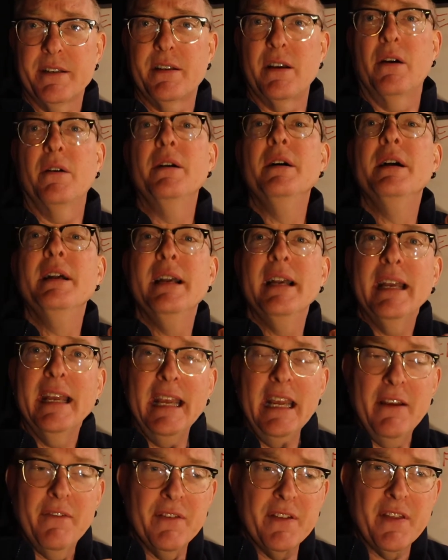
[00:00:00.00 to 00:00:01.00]
So
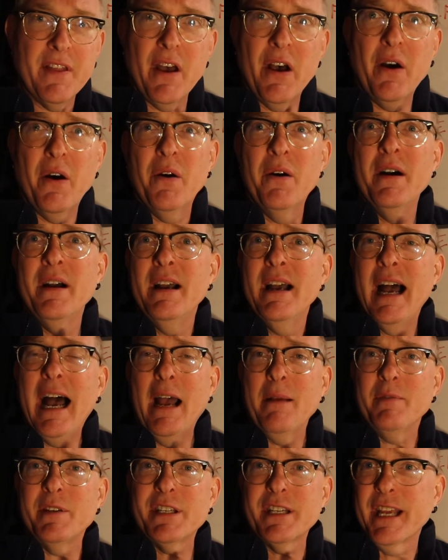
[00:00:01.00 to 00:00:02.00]
even though
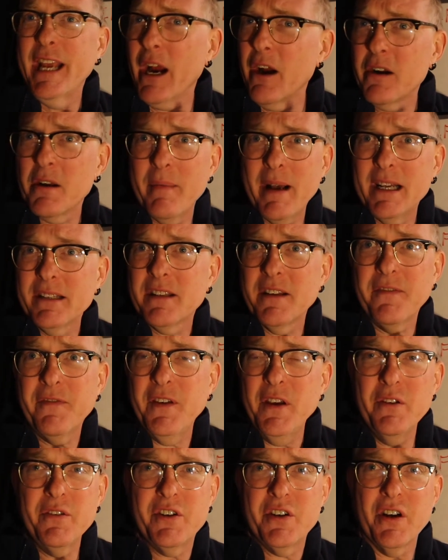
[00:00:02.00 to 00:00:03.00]
I'm scared about the
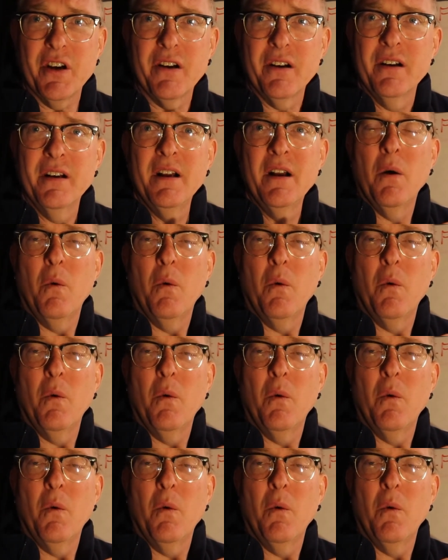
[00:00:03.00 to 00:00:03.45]
future,